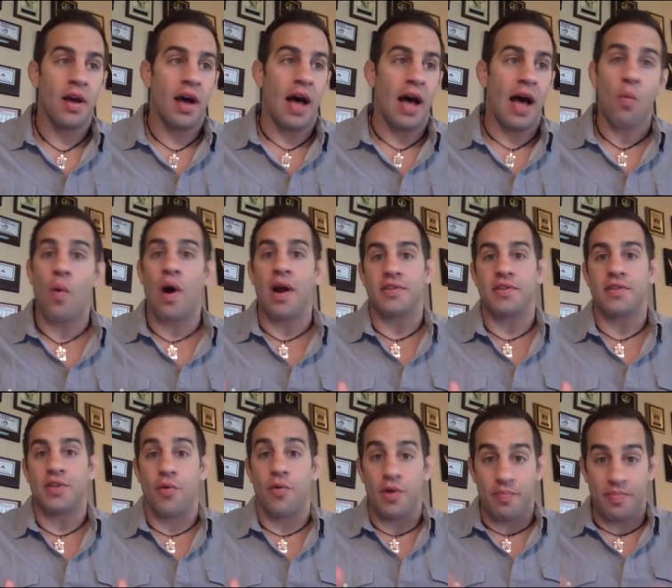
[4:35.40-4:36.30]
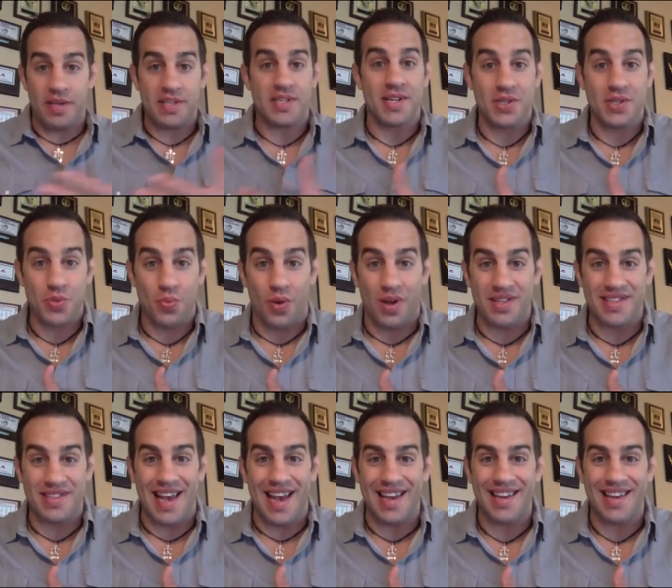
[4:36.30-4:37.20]
I wanted to own a business one
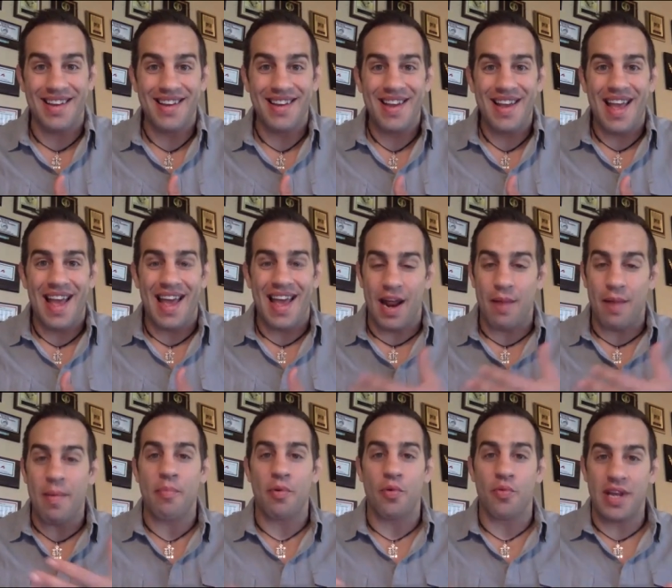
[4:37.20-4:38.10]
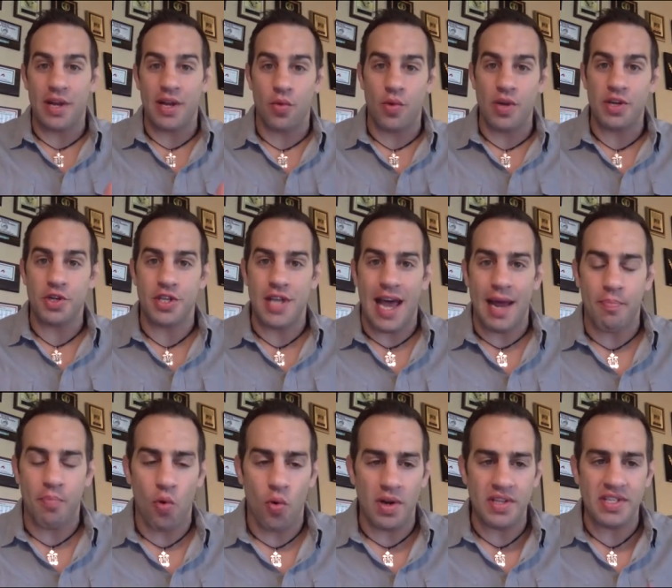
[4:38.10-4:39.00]
day. And I remember reading Rich Dad,
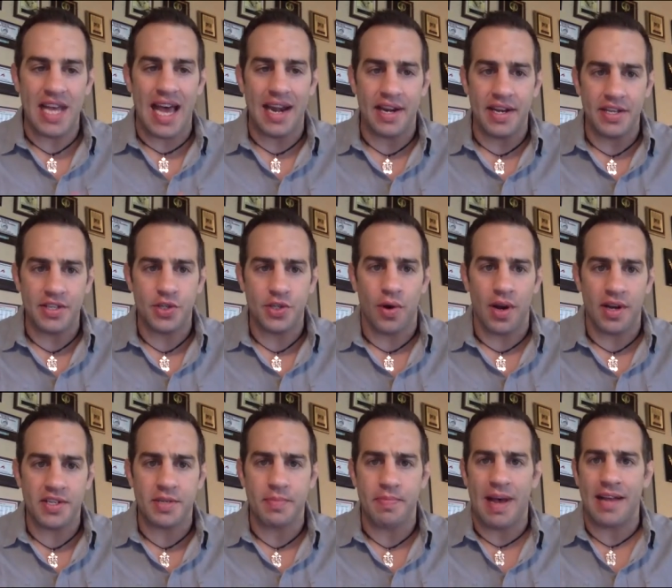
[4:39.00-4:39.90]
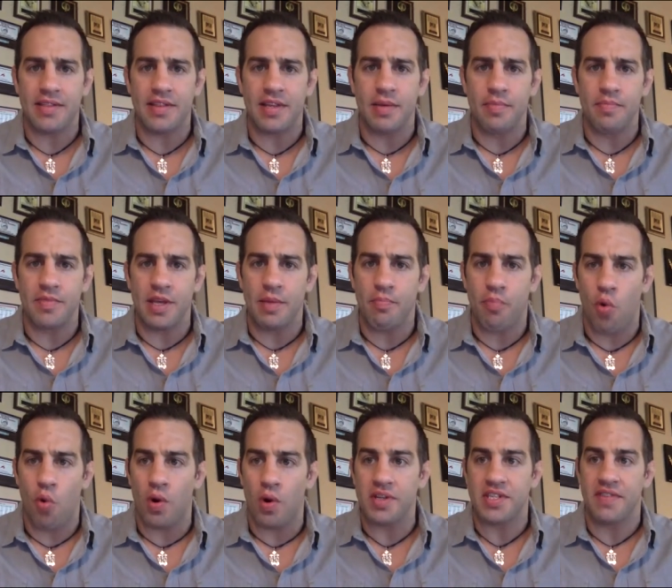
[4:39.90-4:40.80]
Poor Dad, and he talks about the
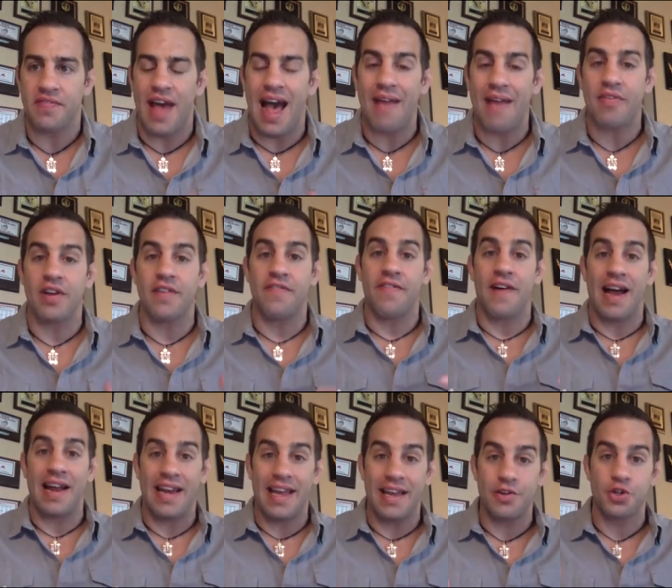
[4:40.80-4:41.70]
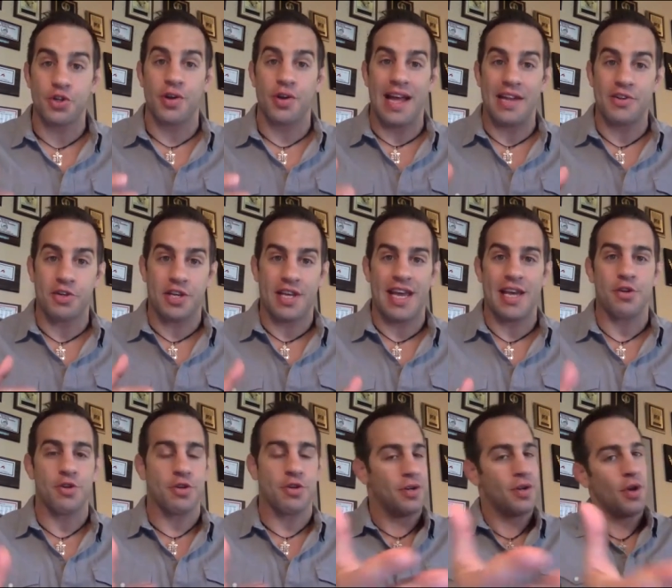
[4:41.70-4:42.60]
importance of having a financial
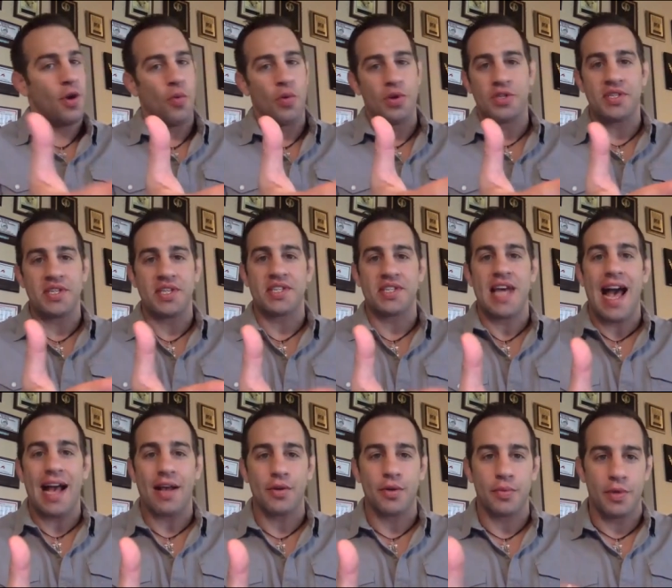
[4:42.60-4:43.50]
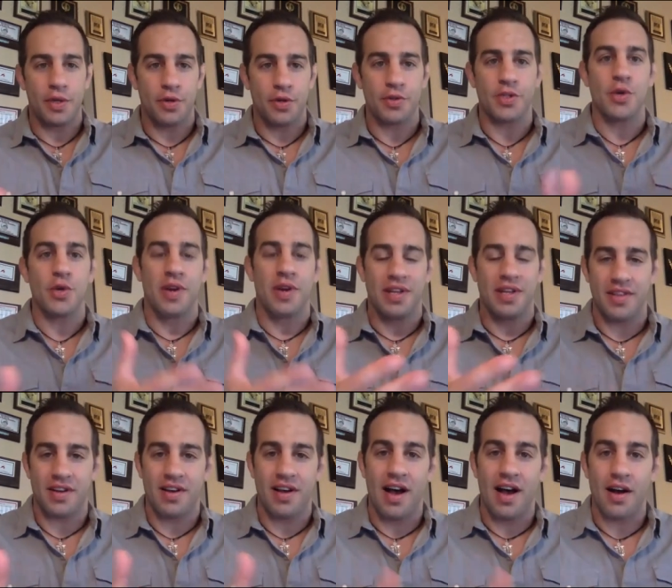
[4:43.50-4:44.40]
education, which is exactly what you're doing in
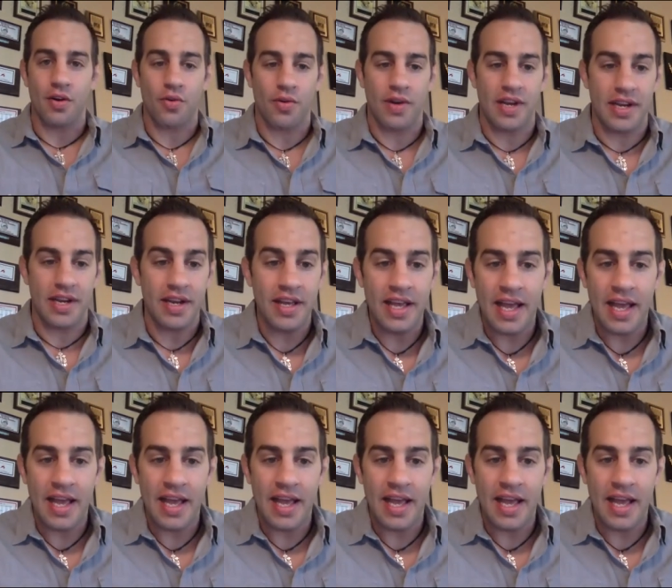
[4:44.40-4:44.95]
the concrete,